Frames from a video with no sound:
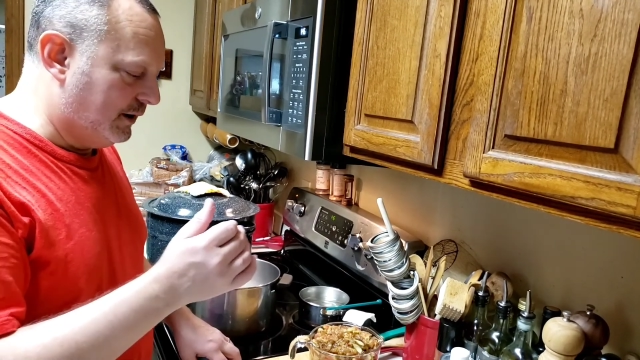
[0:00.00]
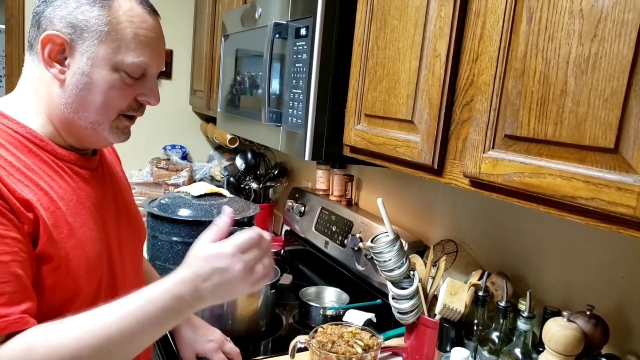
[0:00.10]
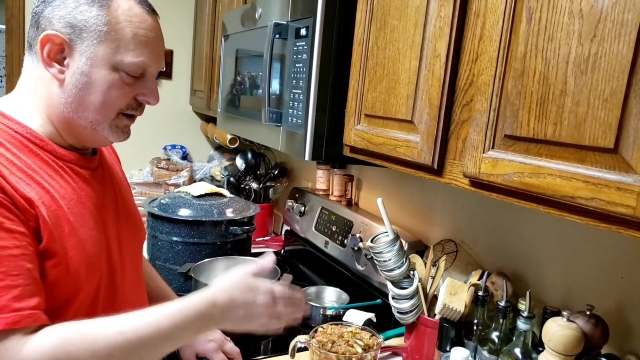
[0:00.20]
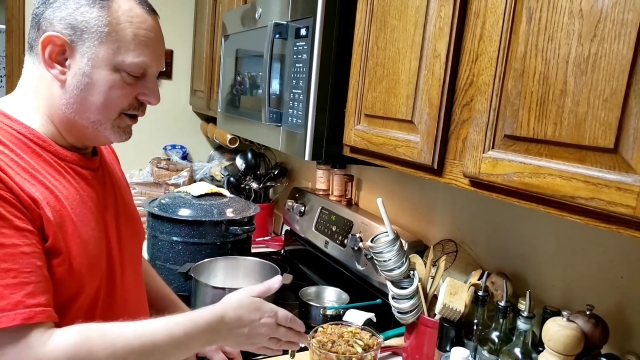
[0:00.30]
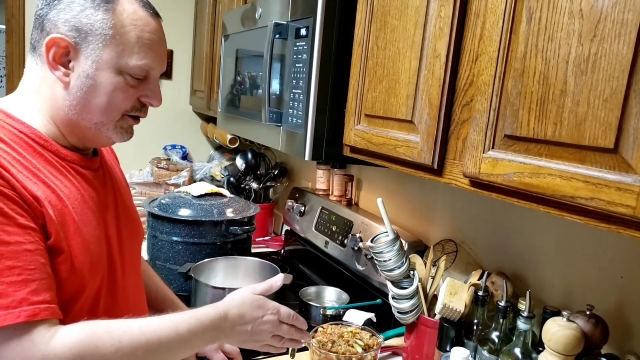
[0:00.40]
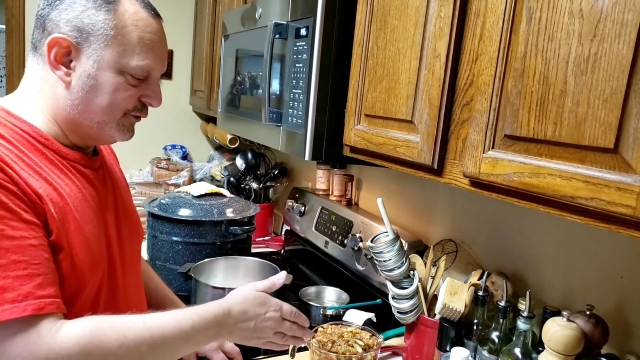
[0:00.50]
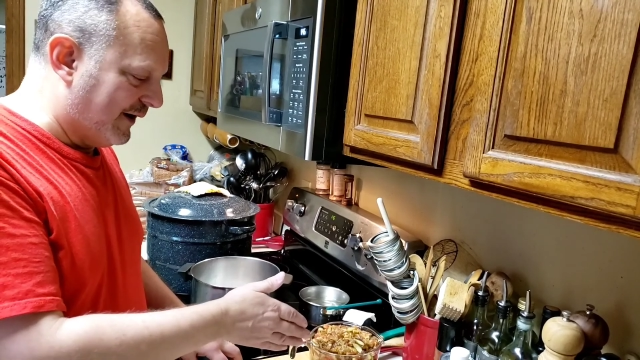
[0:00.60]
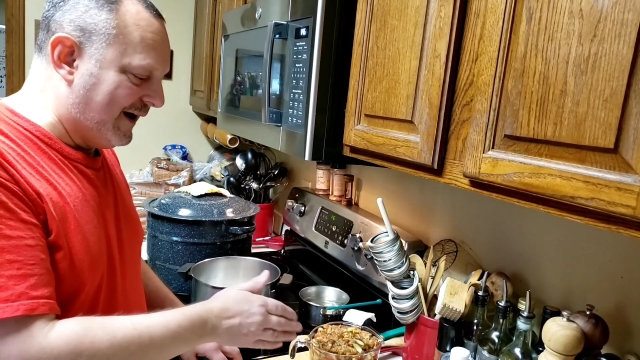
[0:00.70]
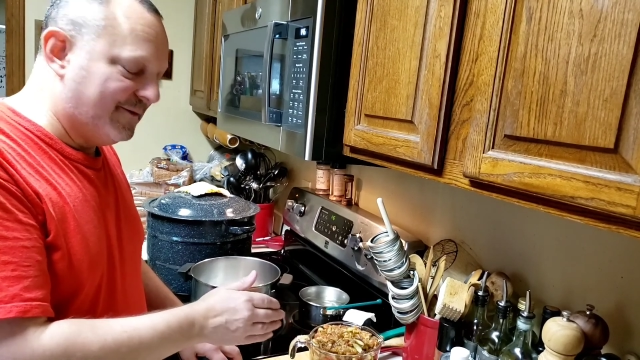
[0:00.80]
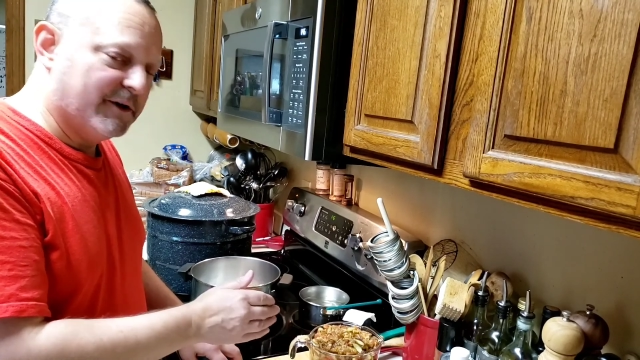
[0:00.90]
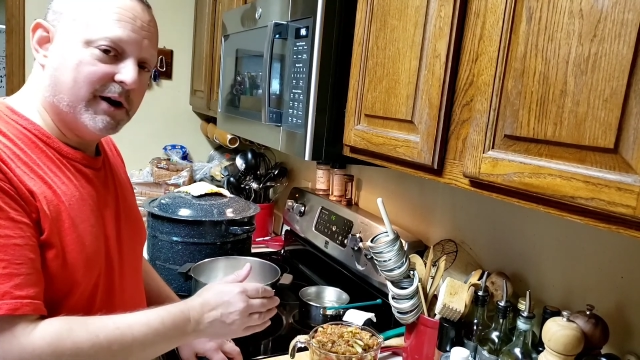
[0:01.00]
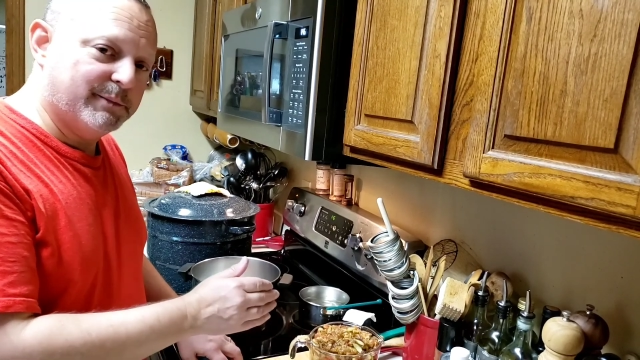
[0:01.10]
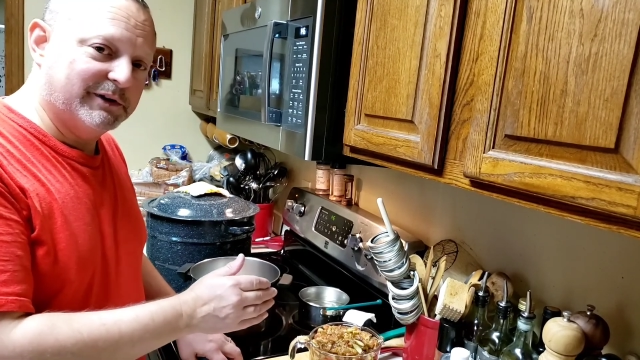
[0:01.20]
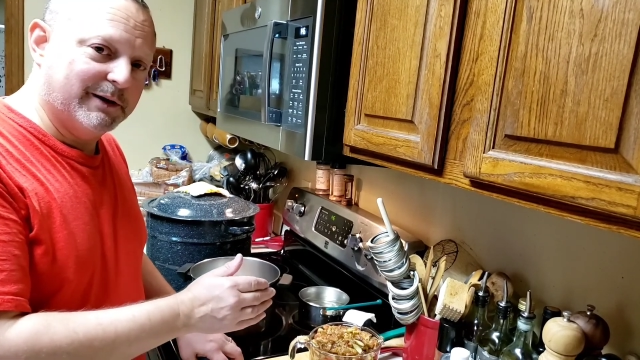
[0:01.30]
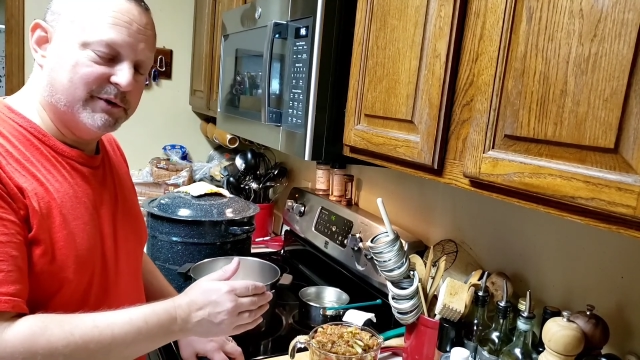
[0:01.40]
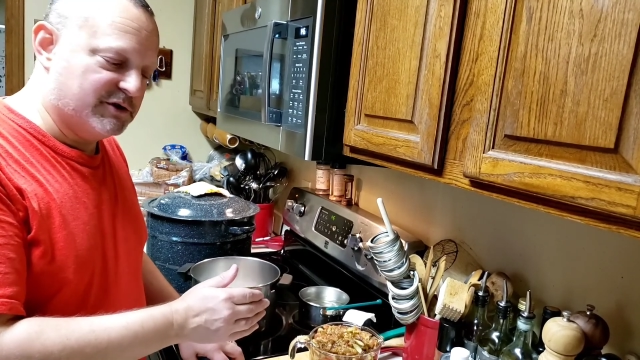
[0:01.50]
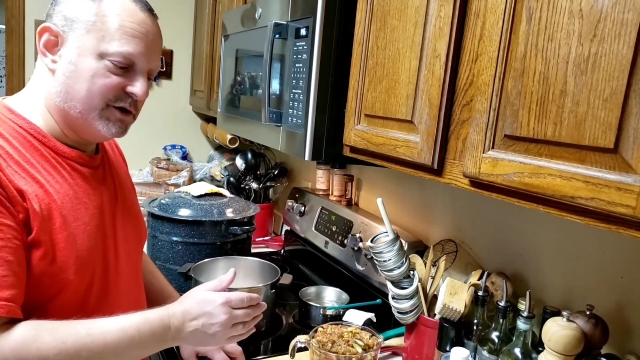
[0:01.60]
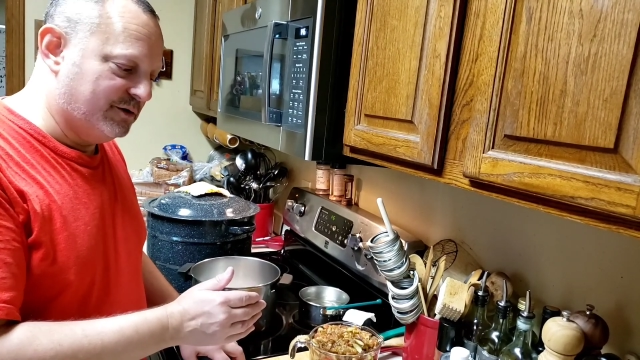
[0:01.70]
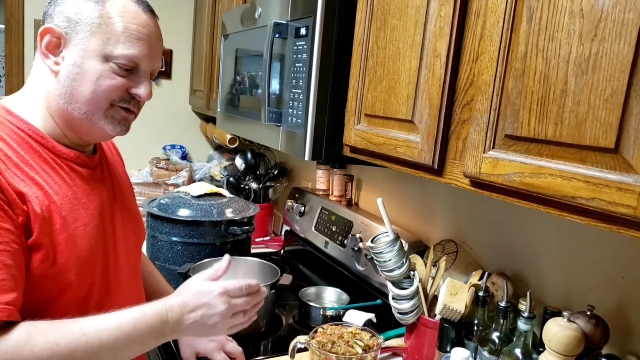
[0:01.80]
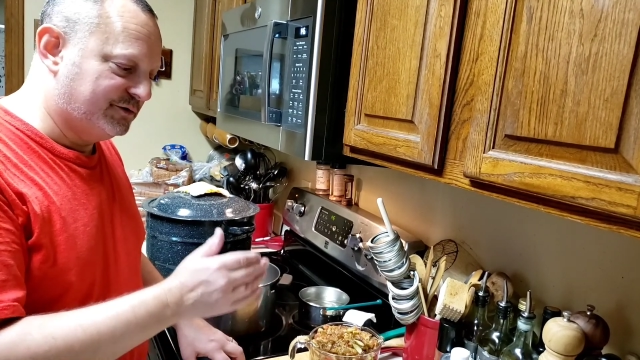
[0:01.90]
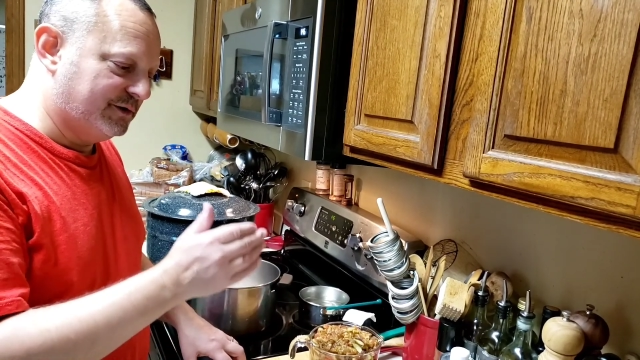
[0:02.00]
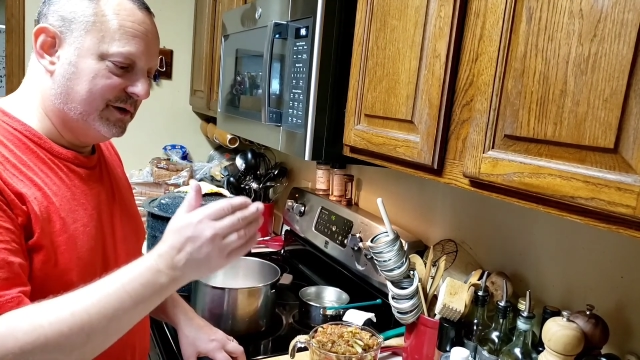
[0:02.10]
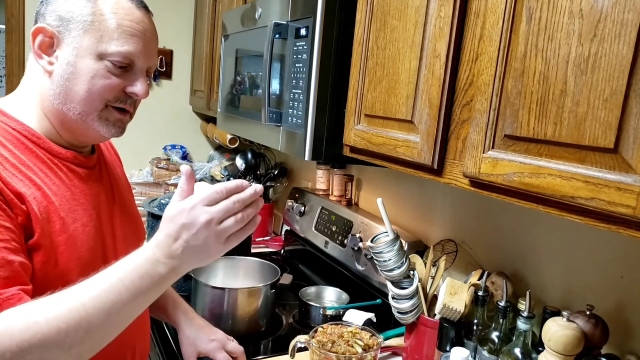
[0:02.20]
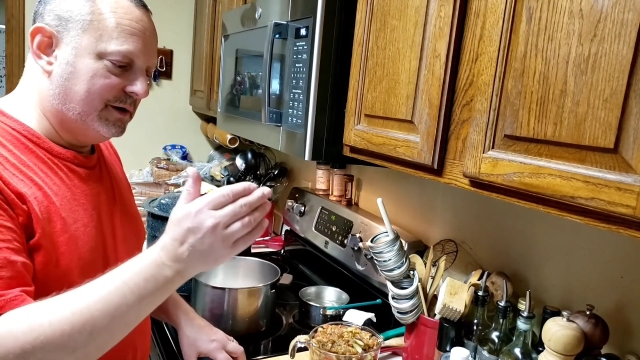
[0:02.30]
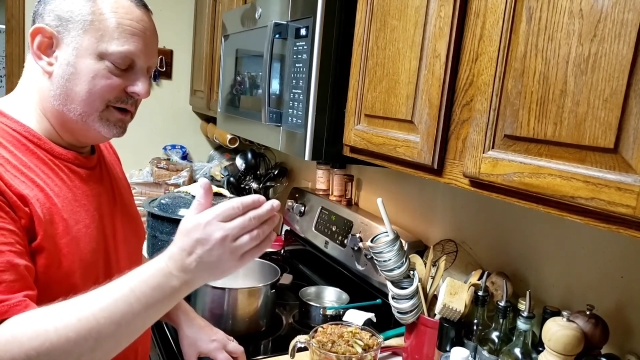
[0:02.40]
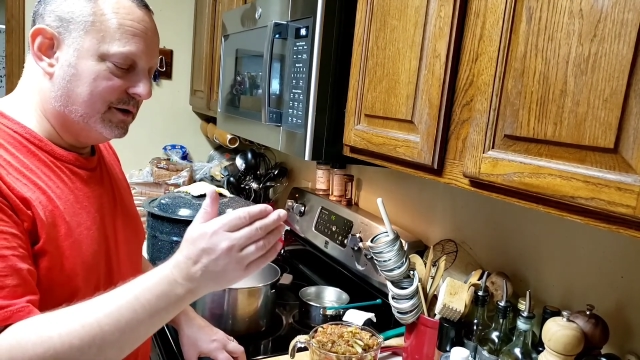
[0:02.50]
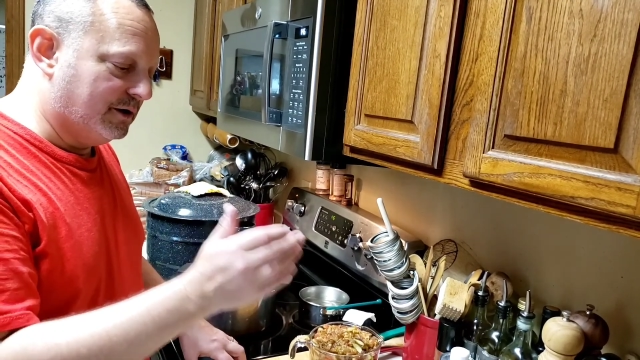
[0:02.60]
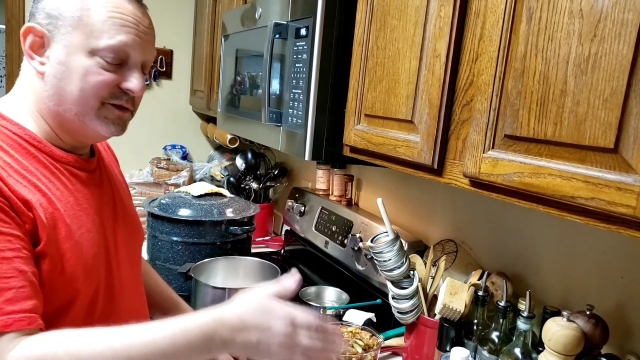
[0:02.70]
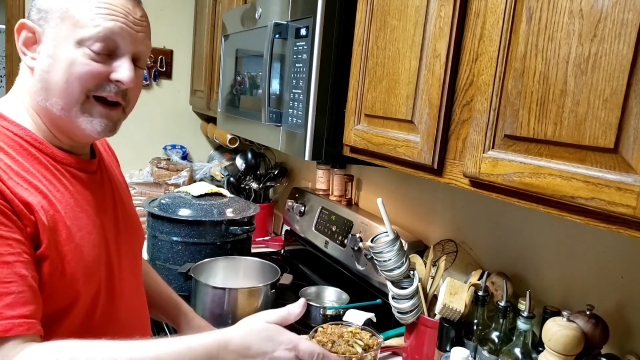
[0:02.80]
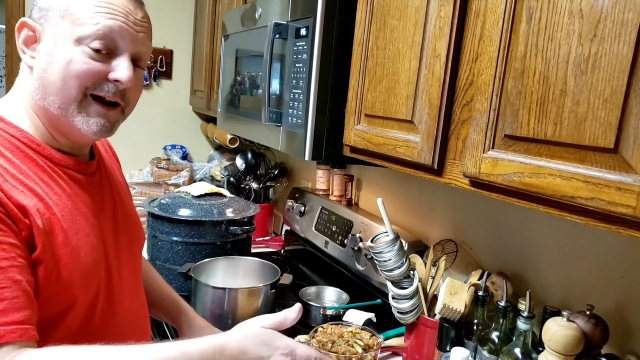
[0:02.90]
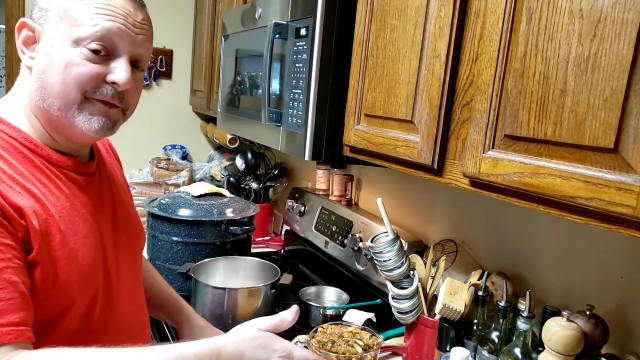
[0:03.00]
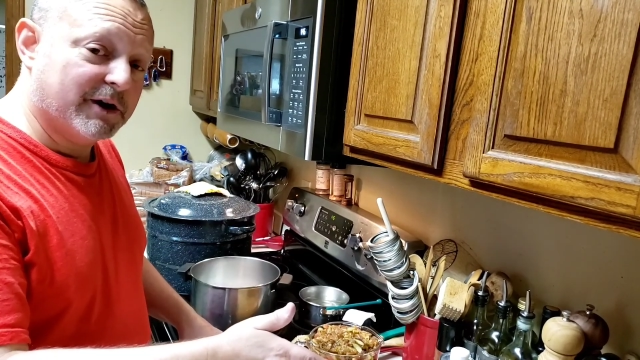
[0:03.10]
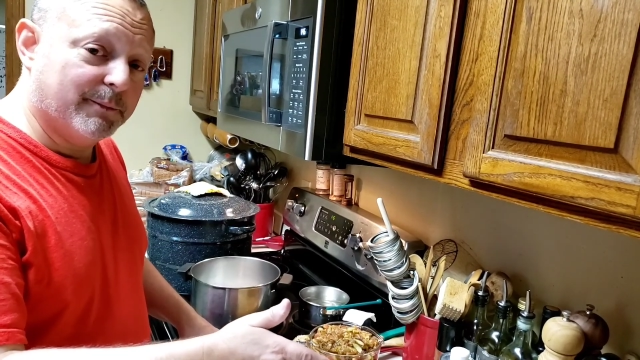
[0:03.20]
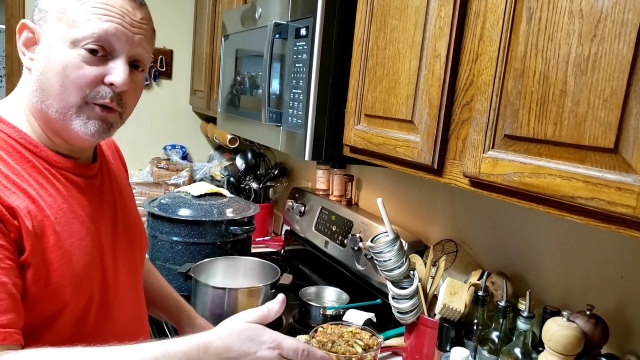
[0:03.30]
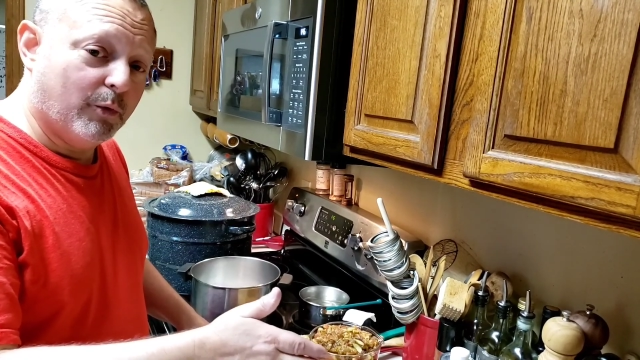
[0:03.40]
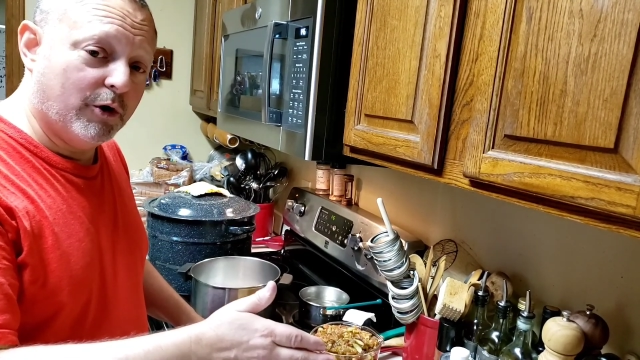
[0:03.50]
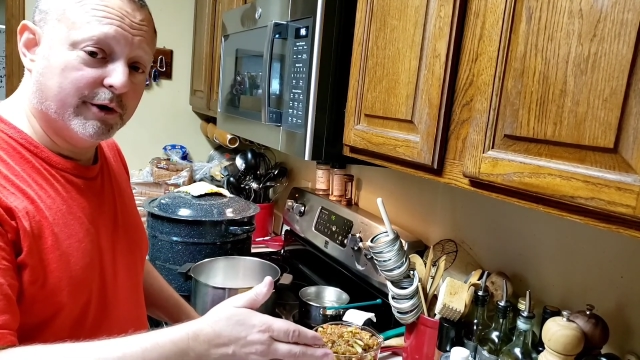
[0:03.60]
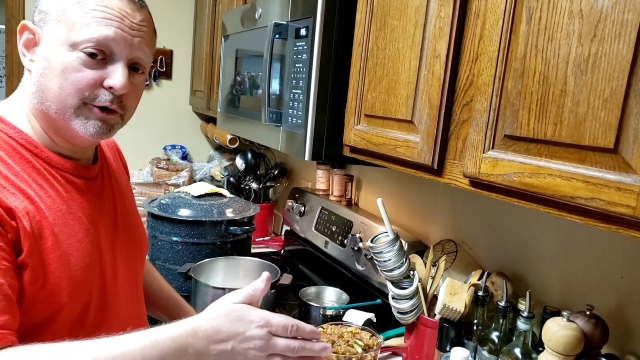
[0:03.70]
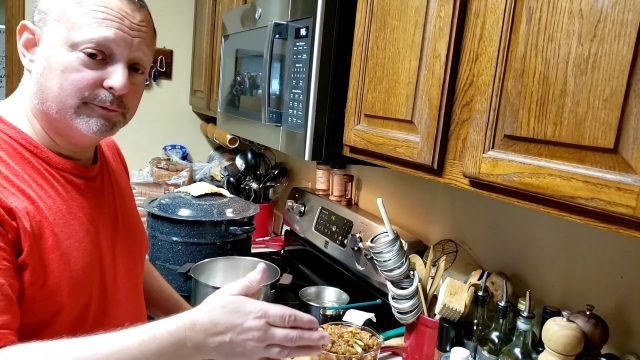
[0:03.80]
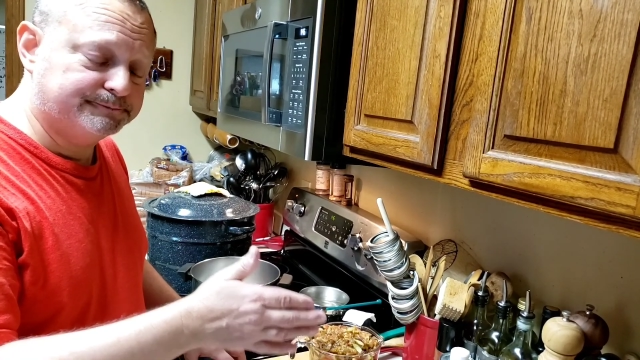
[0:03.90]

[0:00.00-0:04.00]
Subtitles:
It calls for half a cup of lemon juice. It calls a half a cup of water.